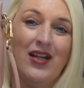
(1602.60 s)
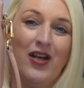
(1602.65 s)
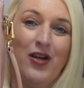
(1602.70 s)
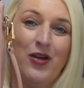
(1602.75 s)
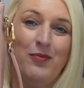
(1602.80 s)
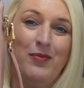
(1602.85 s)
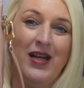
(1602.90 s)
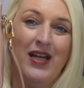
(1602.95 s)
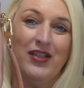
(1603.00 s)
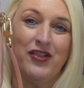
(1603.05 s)

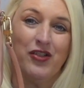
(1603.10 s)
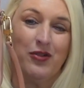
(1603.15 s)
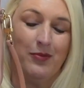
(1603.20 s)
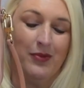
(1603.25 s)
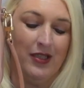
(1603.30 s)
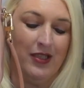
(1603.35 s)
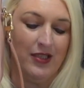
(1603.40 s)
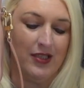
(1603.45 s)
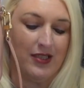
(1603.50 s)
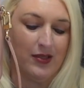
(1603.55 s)
her
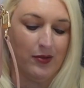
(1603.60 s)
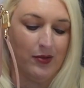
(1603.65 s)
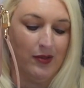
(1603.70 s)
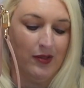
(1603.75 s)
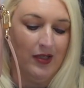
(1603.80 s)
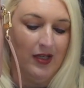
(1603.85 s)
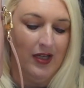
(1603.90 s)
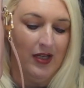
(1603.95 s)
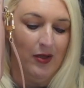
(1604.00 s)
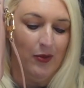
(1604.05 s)
measurements,
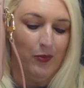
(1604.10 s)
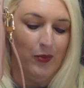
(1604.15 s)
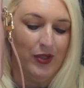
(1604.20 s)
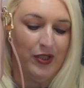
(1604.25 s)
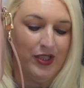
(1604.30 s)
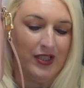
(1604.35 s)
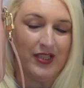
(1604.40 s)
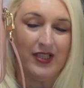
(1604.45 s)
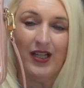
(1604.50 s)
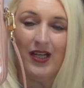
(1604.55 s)
which
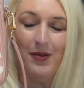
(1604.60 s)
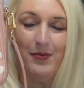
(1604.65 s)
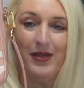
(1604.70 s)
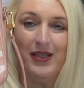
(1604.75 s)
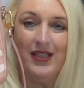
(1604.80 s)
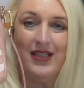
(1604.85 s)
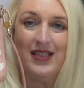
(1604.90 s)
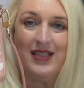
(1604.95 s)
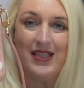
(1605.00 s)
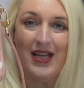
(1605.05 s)
is going to be
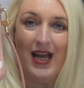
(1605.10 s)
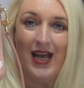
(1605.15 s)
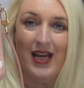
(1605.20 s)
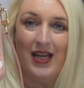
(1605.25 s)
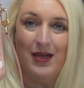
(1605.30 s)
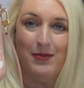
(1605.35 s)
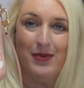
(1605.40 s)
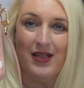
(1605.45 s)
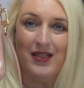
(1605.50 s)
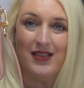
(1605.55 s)
the
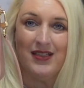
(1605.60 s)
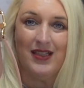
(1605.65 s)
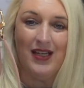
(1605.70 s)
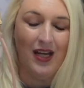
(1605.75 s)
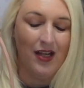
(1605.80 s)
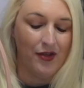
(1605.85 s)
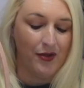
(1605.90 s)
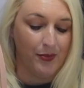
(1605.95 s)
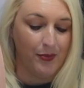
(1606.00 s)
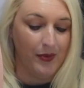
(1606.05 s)
same as the
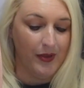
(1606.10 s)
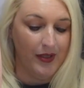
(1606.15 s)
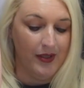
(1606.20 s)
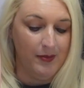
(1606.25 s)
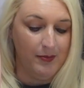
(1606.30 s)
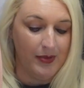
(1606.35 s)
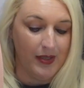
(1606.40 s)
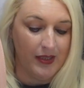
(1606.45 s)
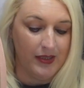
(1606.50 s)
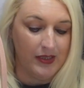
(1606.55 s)
other one,
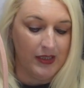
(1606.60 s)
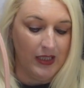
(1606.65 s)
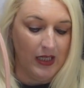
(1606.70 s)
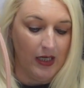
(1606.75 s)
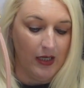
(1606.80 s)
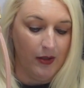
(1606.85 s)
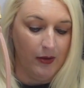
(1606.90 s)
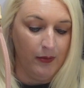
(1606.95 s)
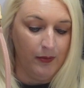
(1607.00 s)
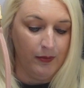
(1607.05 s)
but you
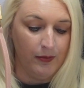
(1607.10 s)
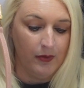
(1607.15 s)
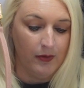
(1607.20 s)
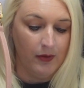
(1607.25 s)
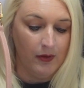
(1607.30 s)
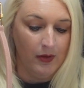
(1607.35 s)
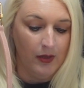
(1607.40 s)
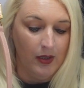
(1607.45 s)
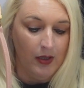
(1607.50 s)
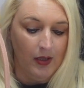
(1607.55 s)
know,
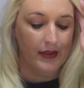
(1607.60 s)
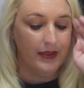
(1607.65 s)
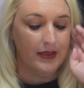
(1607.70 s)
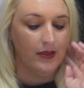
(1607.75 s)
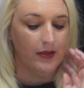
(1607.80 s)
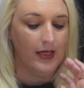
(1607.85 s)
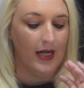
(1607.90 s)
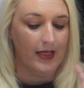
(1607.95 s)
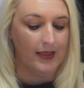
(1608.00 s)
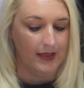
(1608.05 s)
it's still
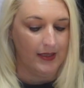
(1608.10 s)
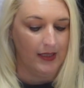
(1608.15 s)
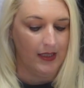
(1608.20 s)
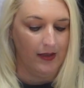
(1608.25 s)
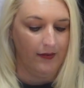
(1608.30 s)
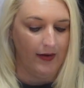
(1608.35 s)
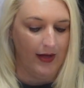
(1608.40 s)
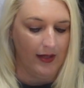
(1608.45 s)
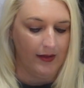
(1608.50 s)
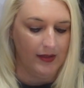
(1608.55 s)
nice to give
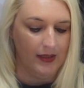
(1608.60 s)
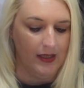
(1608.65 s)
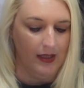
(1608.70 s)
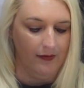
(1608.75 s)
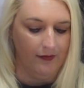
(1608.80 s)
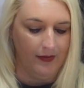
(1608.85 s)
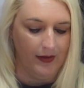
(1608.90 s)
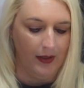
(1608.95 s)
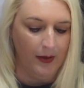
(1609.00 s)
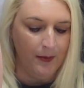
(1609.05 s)
out the
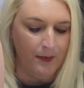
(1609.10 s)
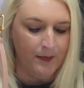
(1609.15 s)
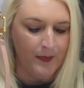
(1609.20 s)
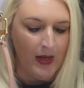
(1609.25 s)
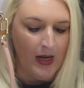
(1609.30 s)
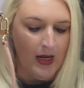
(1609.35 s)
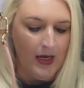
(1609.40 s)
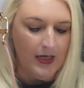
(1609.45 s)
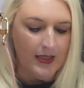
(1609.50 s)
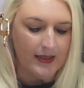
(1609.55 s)
info.
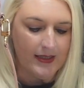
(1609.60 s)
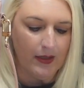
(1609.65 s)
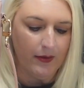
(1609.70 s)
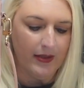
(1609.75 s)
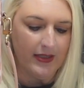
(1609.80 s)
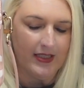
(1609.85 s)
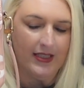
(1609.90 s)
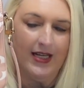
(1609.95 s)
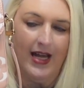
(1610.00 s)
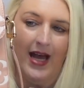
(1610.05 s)
So
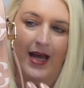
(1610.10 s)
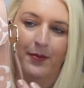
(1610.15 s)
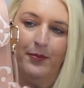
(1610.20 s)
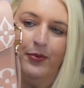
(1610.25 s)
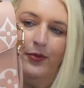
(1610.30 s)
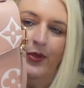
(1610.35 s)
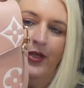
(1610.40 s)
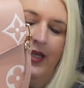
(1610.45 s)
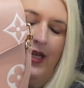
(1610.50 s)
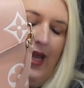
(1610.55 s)
it's
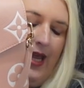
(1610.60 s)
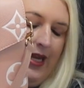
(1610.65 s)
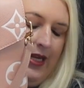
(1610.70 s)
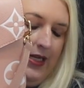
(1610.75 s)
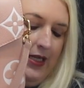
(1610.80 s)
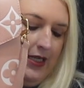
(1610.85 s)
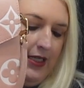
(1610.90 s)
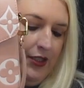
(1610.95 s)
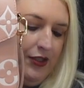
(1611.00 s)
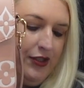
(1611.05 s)
9.8
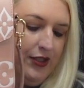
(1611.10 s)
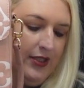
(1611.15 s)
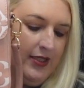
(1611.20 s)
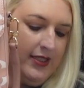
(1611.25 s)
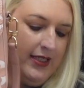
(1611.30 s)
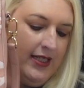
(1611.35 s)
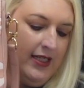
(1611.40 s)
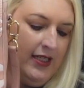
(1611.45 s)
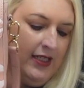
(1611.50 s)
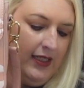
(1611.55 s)
inches
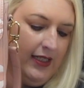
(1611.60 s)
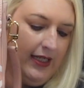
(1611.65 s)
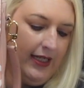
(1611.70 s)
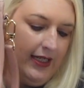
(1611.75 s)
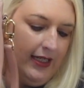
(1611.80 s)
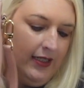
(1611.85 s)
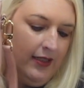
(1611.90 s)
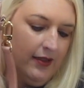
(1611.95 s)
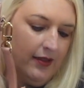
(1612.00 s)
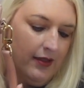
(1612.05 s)
in
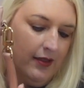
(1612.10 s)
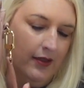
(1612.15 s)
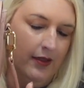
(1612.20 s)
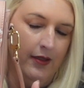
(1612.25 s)
length,